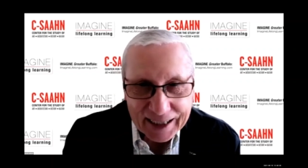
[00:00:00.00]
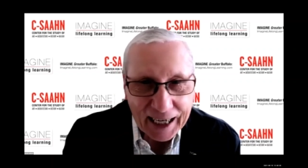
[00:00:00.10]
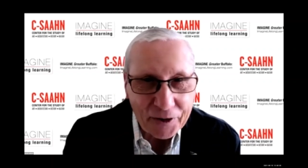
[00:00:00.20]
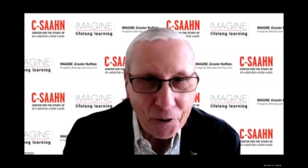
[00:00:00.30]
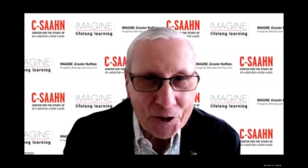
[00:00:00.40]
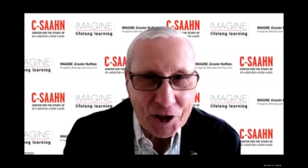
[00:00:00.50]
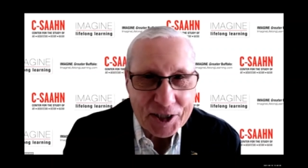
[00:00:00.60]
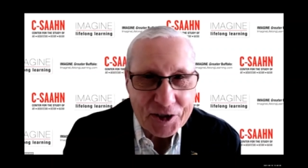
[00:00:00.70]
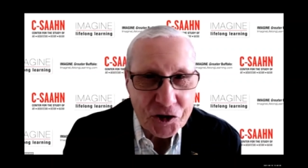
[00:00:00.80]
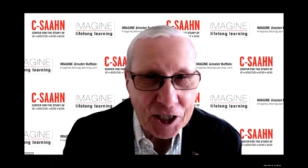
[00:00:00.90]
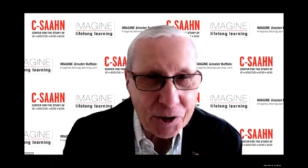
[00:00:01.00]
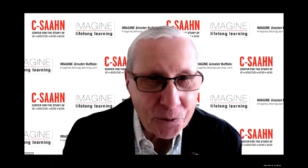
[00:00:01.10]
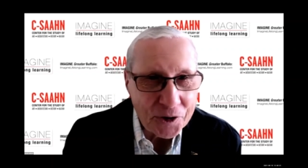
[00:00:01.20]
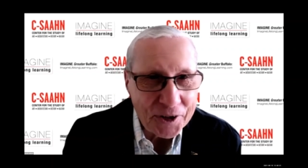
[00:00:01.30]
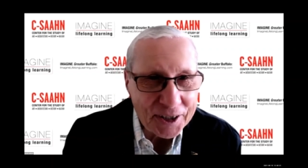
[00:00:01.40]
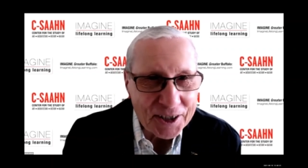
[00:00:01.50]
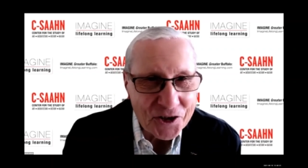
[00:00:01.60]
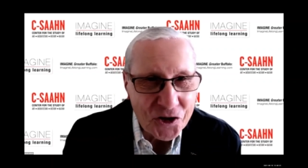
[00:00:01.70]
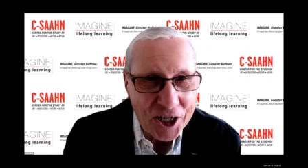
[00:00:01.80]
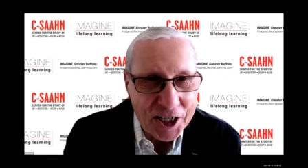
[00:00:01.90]
I always like to start with uh,
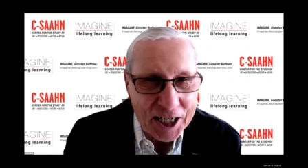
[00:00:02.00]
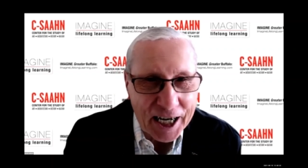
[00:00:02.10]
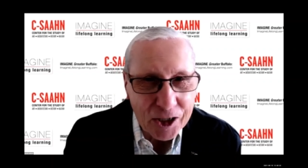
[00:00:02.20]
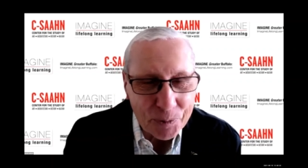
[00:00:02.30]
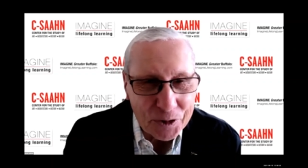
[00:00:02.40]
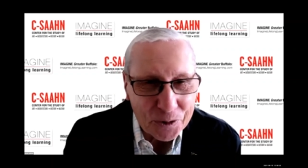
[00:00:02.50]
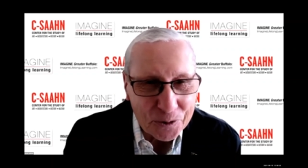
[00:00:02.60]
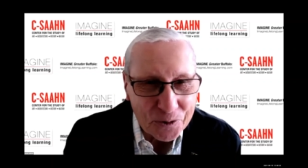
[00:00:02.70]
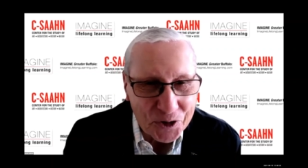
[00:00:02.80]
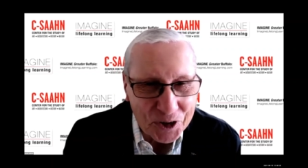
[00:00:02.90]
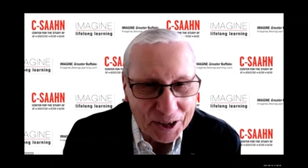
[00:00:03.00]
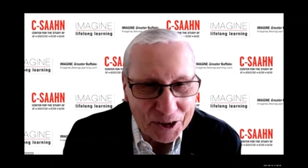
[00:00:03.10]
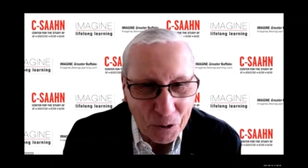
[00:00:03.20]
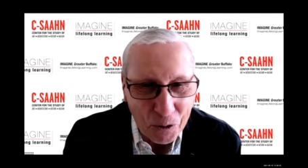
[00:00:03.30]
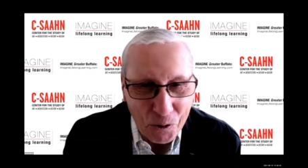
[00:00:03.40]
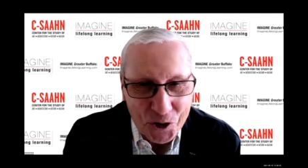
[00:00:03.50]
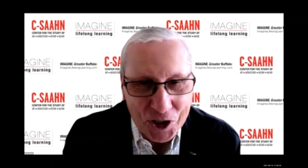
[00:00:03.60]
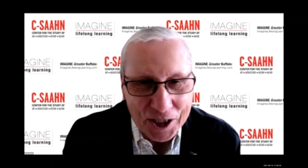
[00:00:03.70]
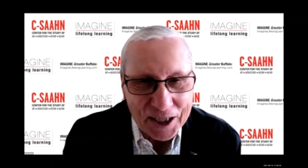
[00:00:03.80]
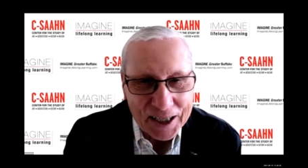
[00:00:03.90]
JD Hartman, who's uh, co
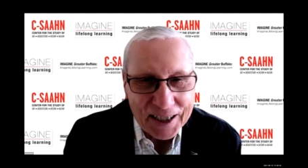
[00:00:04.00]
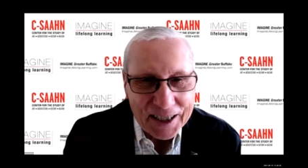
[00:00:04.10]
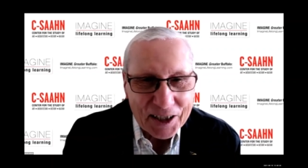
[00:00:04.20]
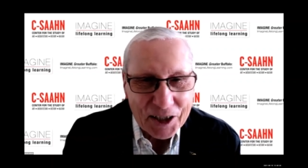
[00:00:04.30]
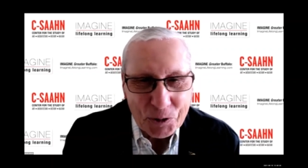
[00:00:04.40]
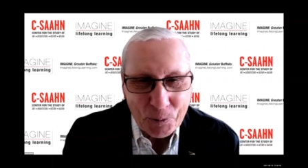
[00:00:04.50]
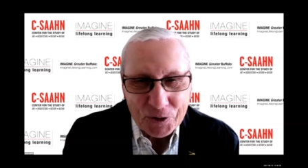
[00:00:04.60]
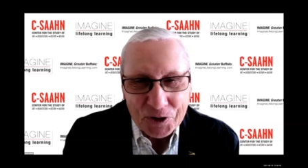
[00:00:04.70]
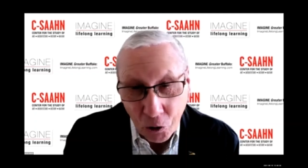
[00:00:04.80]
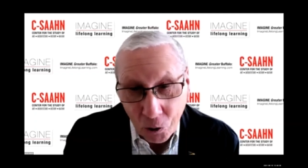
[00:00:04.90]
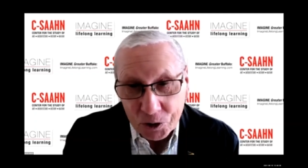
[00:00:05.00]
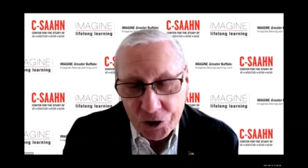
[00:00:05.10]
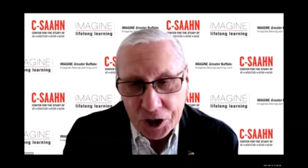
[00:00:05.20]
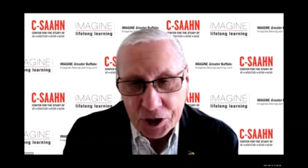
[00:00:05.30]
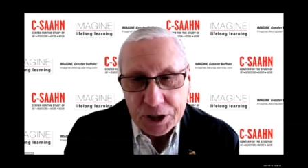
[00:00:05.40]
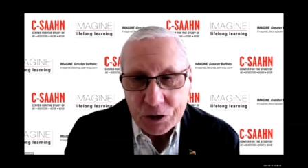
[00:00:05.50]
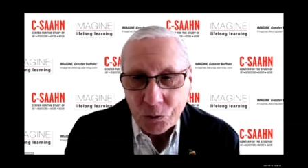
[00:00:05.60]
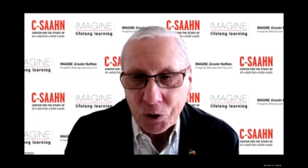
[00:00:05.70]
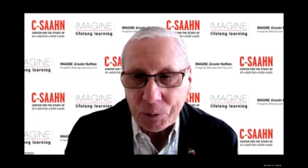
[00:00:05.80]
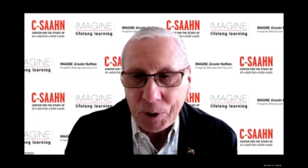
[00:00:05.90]
hosting this whole series
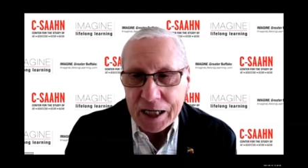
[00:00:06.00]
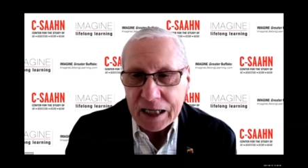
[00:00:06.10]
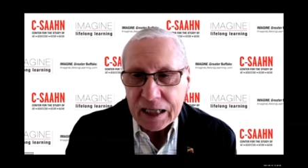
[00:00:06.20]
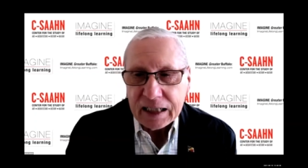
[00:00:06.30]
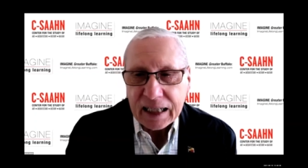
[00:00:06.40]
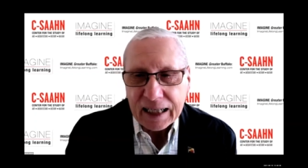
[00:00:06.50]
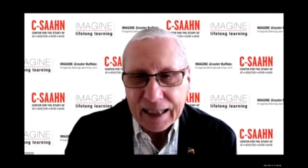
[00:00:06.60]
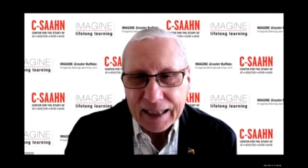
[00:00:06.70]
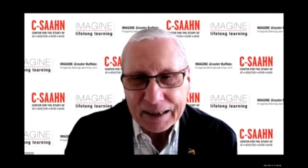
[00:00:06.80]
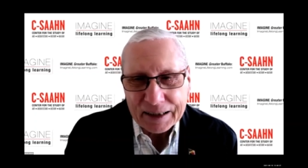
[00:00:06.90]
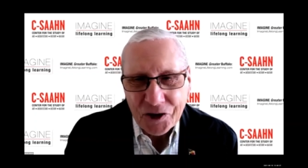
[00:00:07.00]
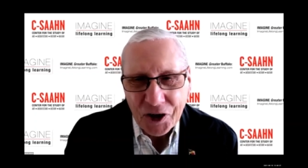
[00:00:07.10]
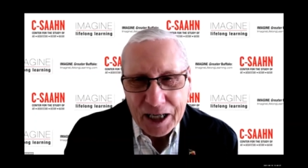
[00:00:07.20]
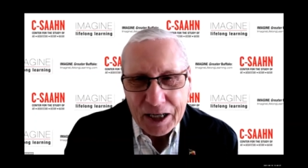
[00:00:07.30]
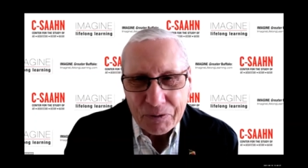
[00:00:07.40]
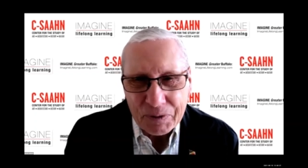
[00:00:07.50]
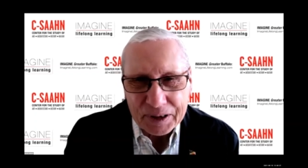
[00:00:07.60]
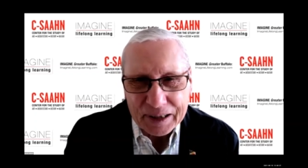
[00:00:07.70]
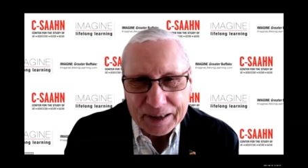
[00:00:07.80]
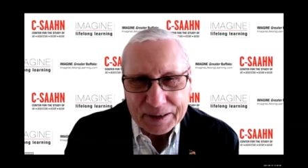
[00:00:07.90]
with me. Uh, JD,
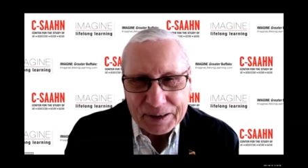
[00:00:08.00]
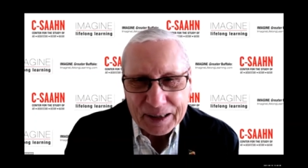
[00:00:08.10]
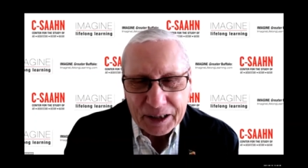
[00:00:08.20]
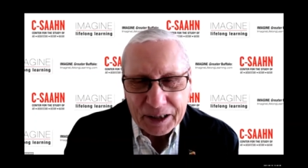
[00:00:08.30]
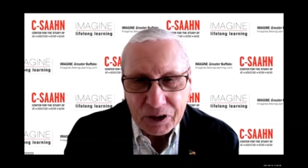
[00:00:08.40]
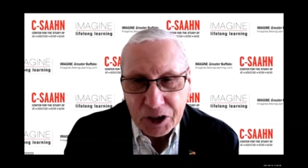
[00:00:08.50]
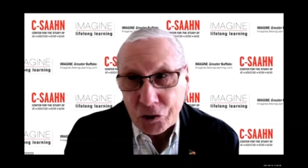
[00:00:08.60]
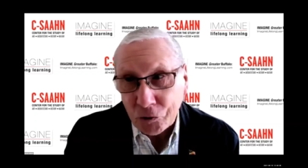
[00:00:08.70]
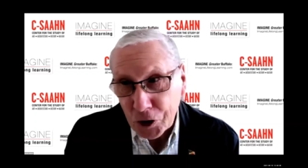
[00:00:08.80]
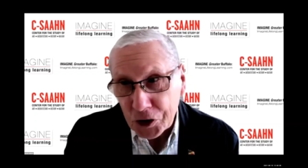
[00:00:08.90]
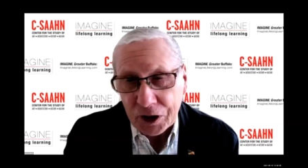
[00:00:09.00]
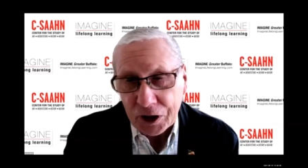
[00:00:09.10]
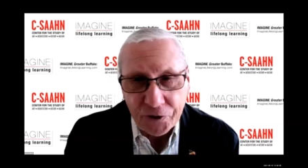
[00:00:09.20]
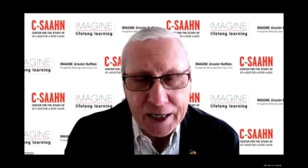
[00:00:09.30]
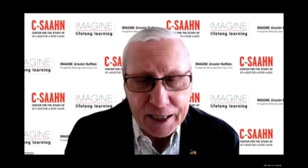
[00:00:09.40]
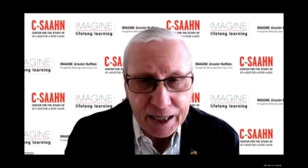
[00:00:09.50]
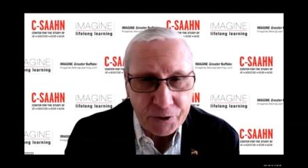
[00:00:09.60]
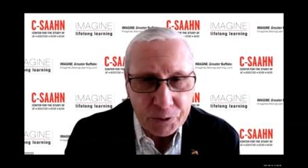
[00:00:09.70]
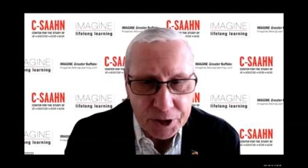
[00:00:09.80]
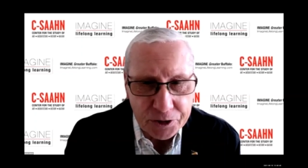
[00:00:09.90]
uh, let, us first invite
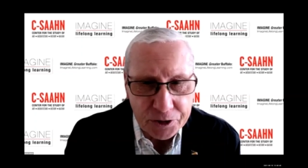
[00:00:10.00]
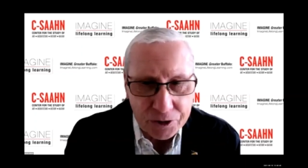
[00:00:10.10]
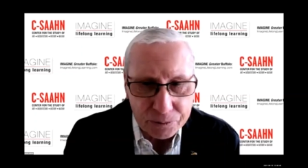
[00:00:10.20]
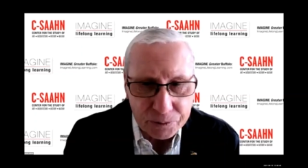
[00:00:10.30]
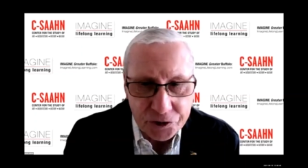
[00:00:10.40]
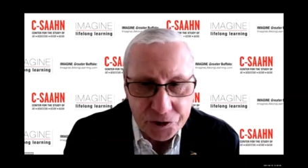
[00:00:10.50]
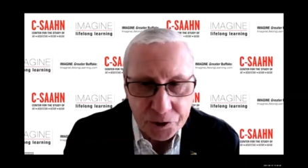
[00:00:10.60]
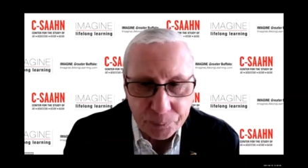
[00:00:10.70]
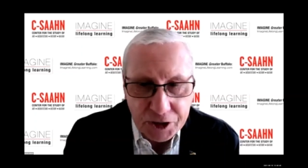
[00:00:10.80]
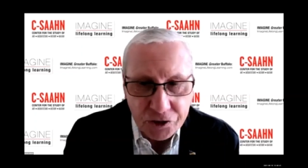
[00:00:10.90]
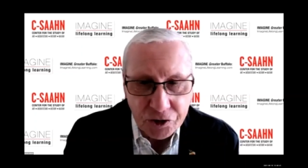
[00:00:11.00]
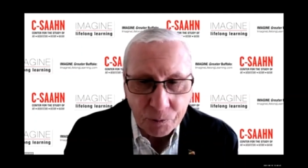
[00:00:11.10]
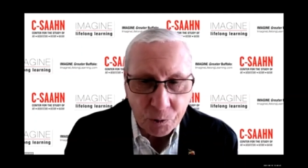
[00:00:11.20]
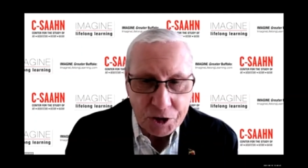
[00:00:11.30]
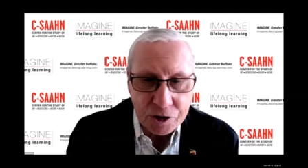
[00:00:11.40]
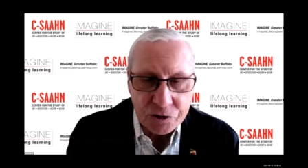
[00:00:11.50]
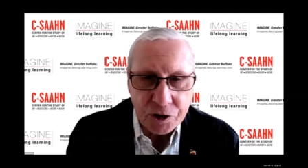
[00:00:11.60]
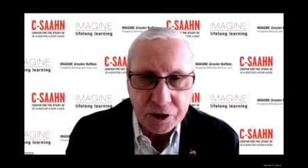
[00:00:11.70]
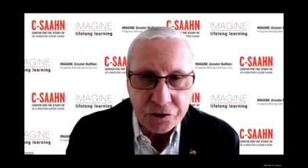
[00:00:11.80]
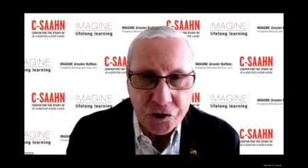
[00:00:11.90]
everyone to uh, submit some questions
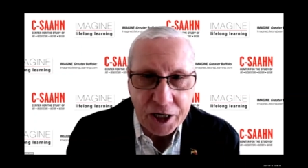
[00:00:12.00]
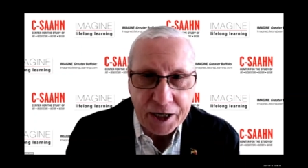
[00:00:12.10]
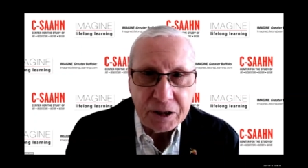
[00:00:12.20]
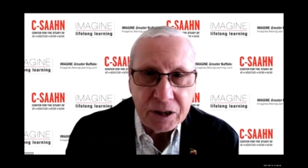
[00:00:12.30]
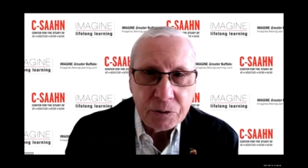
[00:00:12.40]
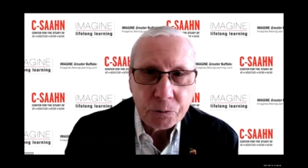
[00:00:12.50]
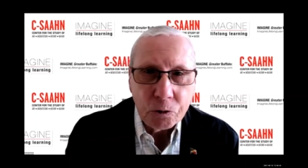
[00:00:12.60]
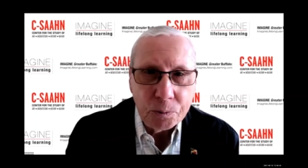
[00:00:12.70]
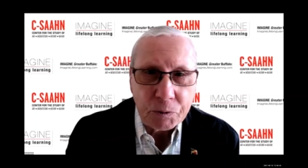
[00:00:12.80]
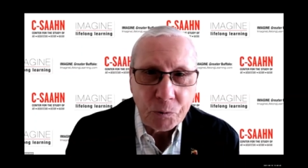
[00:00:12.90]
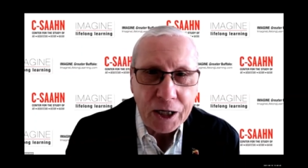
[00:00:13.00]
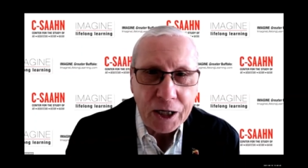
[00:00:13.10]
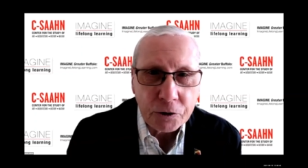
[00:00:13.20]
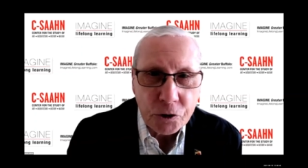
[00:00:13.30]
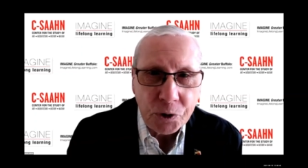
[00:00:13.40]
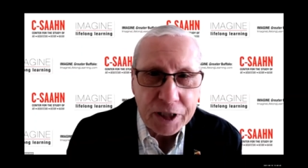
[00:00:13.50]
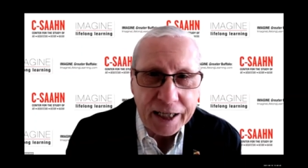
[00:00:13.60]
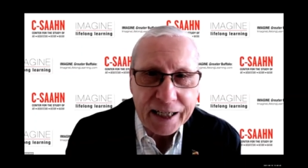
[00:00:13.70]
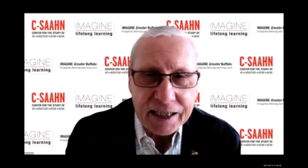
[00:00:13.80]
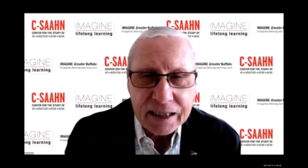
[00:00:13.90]
in the chat room. And while they're doing
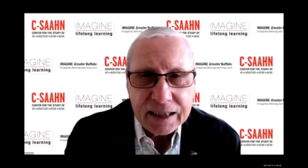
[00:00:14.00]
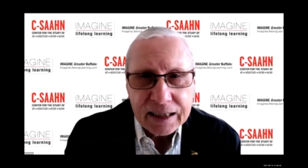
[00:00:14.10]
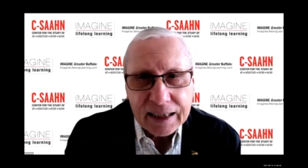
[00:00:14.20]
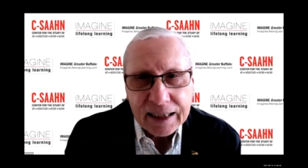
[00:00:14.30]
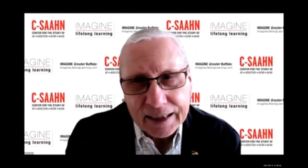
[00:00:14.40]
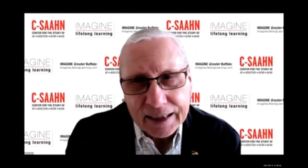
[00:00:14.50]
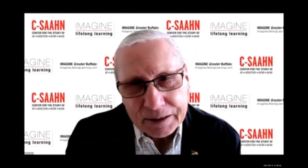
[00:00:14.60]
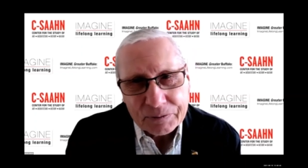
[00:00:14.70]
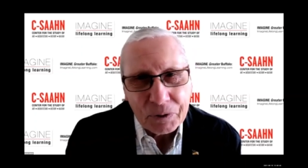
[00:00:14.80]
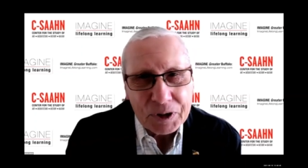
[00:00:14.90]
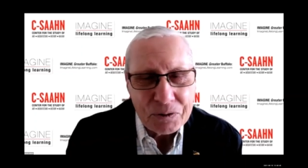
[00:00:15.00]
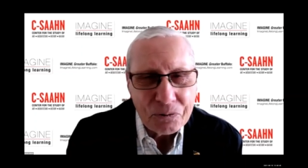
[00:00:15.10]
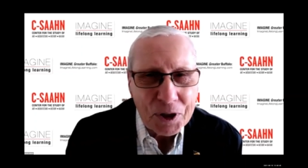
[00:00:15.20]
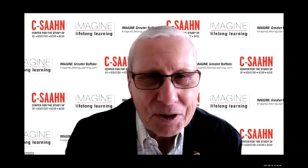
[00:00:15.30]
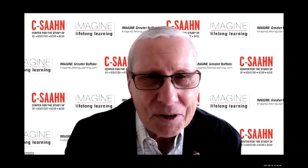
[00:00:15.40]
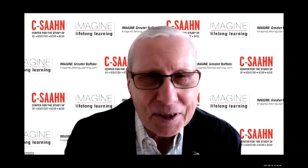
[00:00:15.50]
that, uh, what, what,